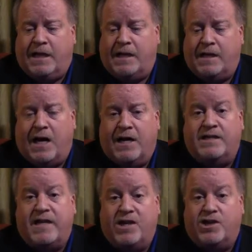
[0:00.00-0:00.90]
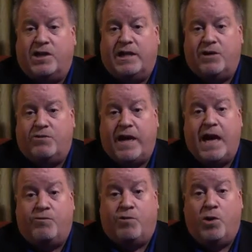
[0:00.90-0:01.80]
unintentionally
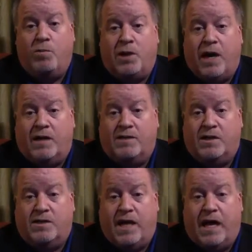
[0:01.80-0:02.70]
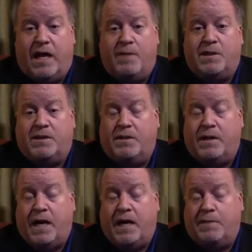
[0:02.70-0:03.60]
create roadblocks to
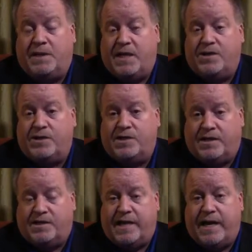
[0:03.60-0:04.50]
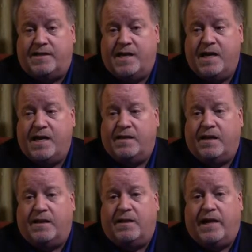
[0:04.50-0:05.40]
any potential success that
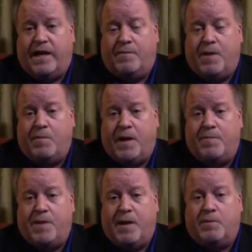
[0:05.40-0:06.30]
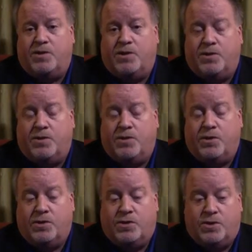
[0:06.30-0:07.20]
the client might be able to
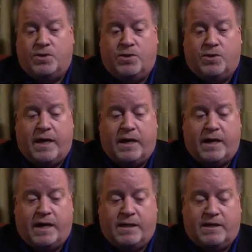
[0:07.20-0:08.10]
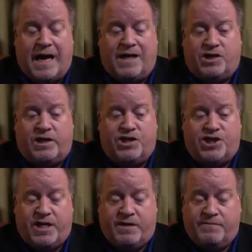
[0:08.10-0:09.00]
actually
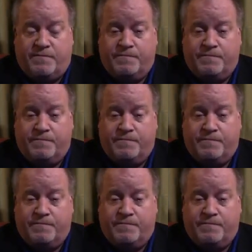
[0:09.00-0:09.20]
achieve.